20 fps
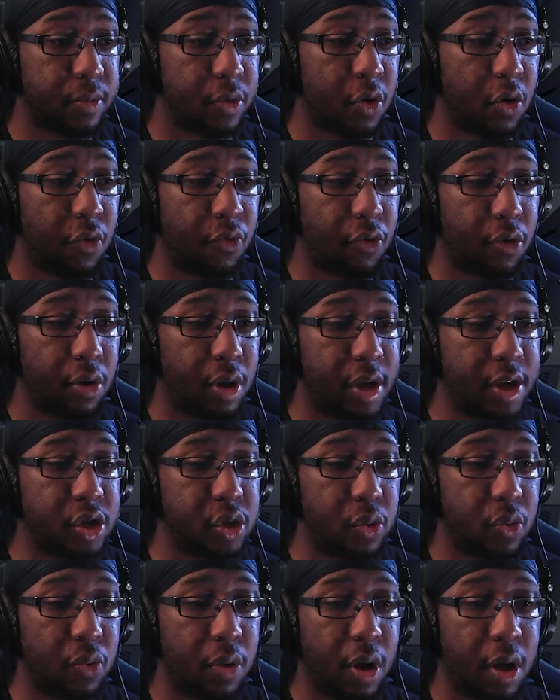overall as
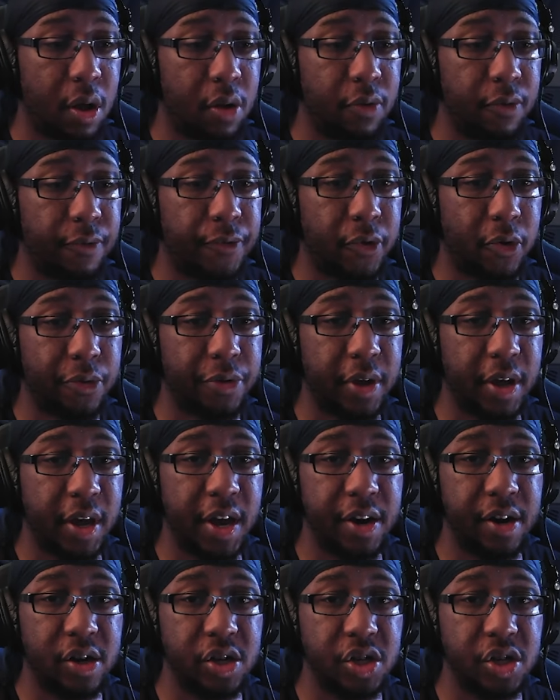well for the hidden